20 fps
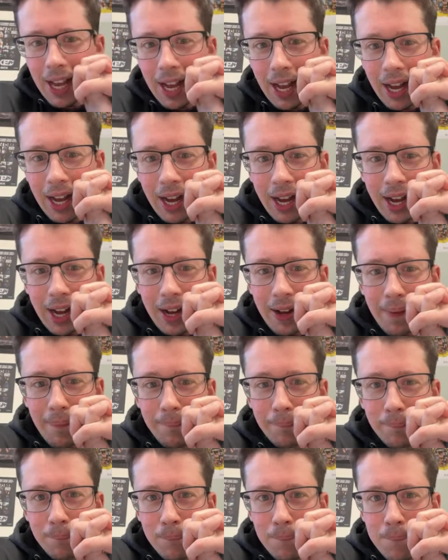
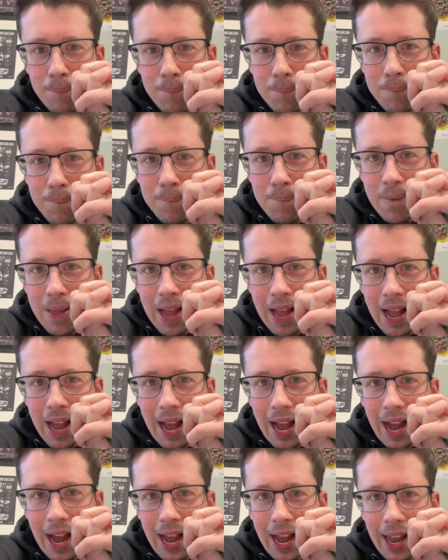um,
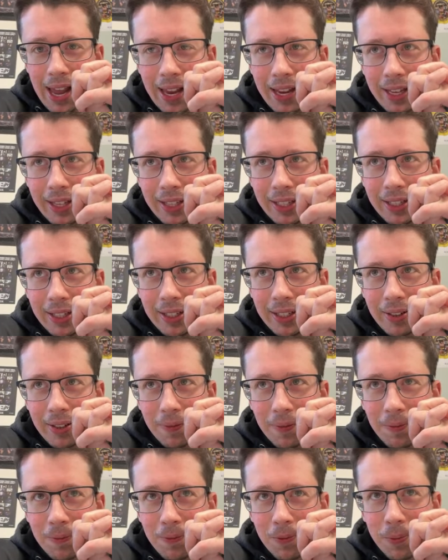I
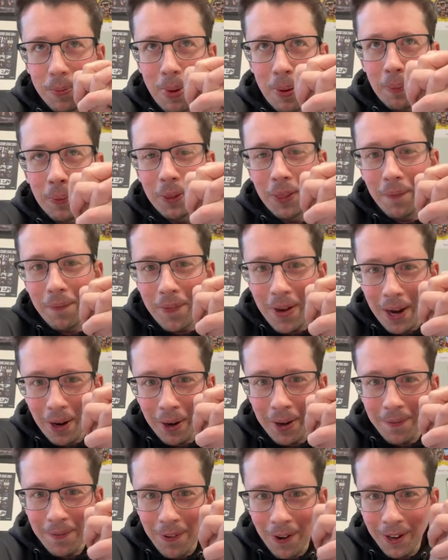remember the
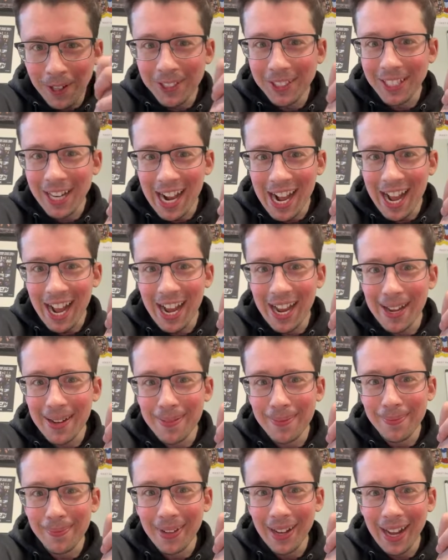very first
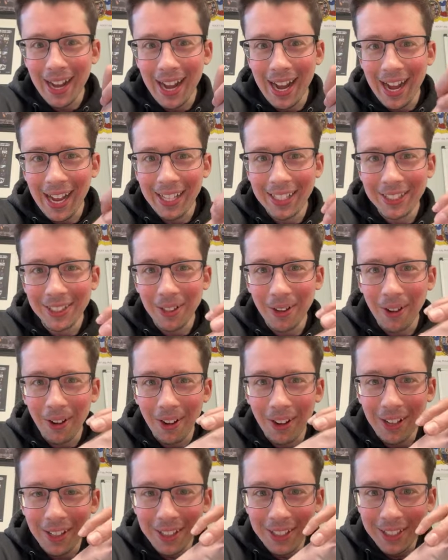time I
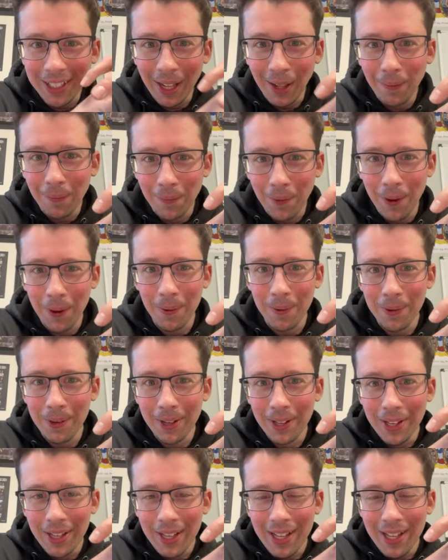saw a cell phone.